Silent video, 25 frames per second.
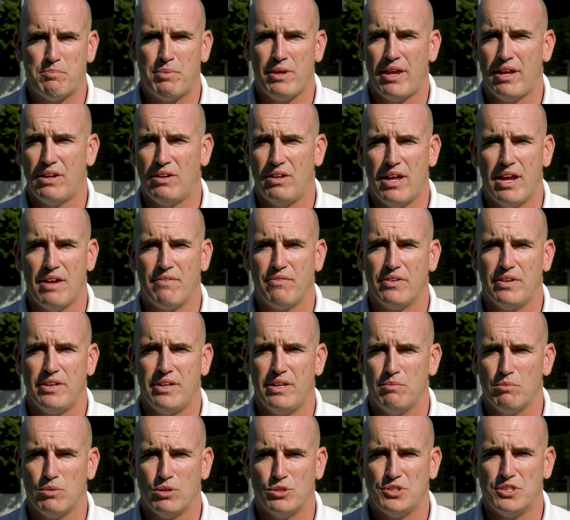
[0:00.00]
to handle every
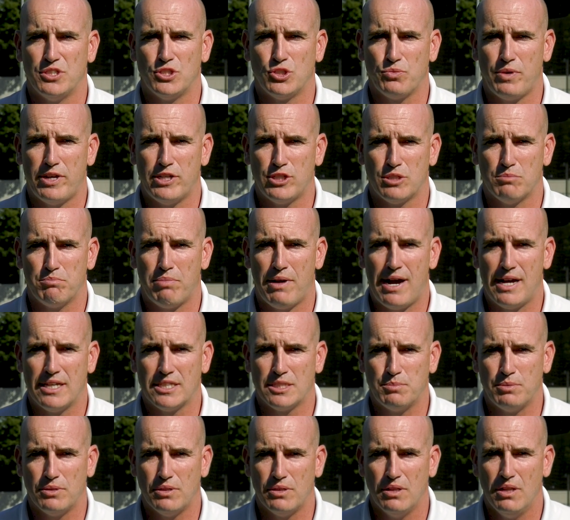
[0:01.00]
emergency situation
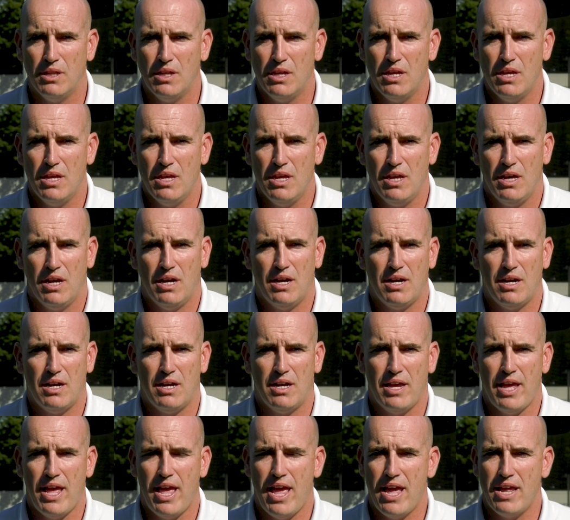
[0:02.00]
possible.
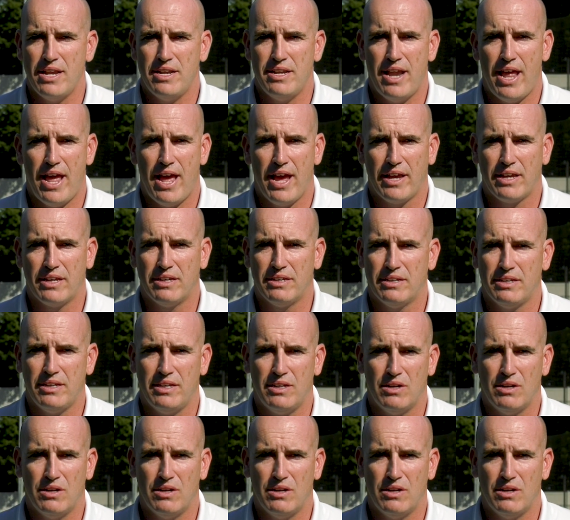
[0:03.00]
Head, neck,